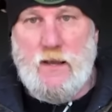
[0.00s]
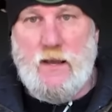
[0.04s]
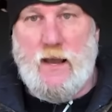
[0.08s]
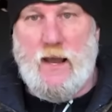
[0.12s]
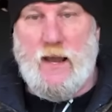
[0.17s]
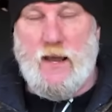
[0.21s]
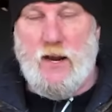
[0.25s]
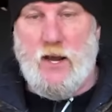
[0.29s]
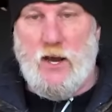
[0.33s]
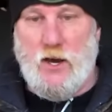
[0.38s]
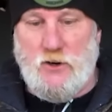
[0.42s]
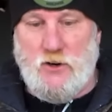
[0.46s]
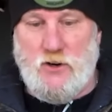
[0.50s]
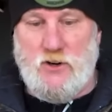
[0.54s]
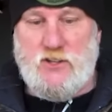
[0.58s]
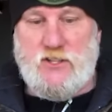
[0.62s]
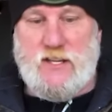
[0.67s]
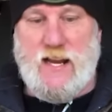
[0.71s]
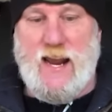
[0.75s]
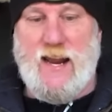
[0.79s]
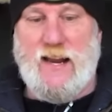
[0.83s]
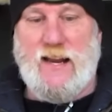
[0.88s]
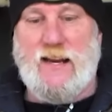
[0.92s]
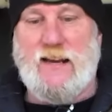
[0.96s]
and
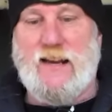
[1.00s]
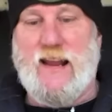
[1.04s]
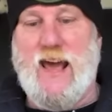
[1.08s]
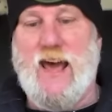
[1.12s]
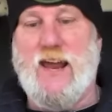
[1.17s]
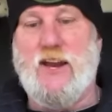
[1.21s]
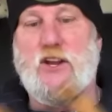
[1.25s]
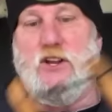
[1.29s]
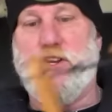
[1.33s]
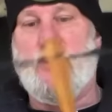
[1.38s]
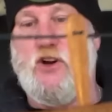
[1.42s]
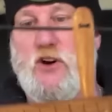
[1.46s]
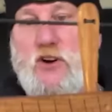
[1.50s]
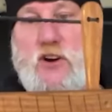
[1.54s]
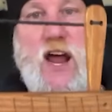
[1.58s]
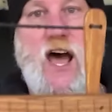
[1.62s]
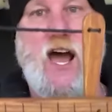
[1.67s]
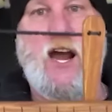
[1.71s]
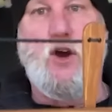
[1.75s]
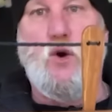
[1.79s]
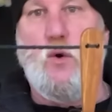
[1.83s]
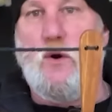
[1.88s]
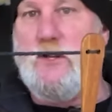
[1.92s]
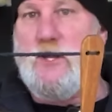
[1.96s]
understanding that you're
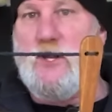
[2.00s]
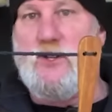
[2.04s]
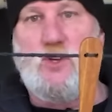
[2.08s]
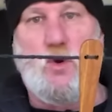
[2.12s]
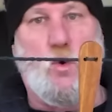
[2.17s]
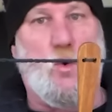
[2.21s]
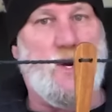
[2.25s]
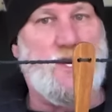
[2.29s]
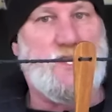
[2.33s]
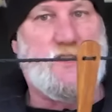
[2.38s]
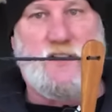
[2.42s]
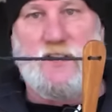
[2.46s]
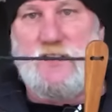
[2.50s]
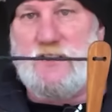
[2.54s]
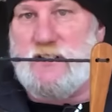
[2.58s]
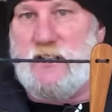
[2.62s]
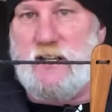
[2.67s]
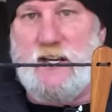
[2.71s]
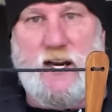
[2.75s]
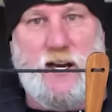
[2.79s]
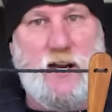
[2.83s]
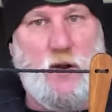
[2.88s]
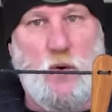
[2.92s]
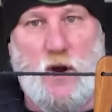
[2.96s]
not going to twist this
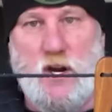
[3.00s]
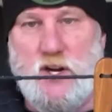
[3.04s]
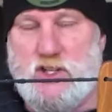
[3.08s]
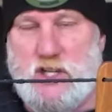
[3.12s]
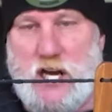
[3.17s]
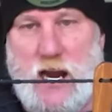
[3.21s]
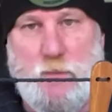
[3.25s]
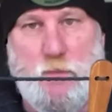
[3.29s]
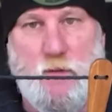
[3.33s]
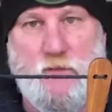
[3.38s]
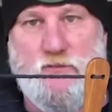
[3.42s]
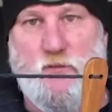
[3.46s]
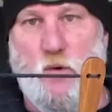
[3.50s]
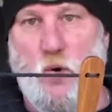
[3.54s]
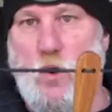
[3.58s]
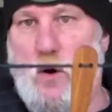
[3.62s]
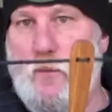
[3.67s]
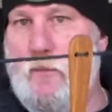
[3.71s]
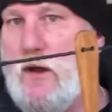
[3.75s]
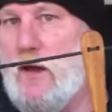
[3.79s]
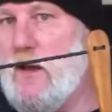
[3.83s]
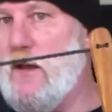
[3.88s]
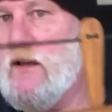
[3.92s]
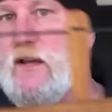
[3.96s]
in any way, shape, or
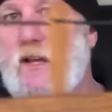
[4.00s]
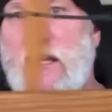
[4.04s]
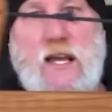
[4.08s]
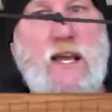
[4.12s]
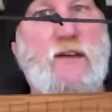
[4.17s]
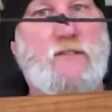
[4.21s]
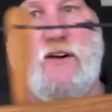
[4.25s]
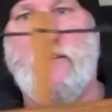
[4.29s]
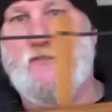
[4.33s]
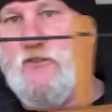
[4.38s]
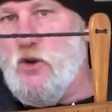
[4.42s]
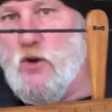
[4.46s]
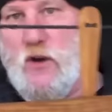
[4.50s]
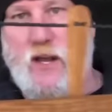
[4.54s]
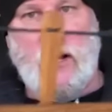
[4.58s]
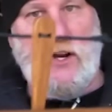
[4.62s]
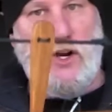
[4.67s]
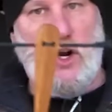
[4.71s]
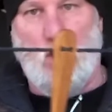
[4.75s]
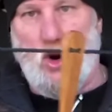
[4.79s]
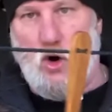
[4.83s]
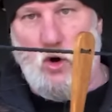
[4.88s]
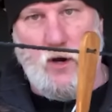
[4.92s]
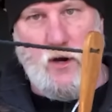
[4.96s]
form, even if you get
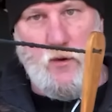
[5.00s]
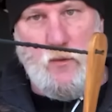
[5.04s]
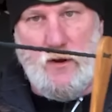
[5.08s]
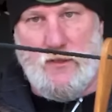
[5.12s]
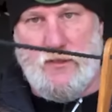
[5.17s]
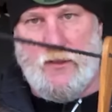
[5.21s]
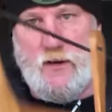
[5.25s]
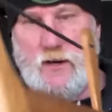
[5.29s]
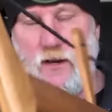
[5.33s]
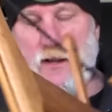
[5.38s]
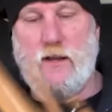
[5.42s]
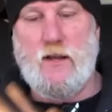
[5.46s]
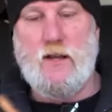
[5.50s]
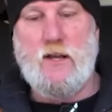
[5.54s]
in a hurry with it.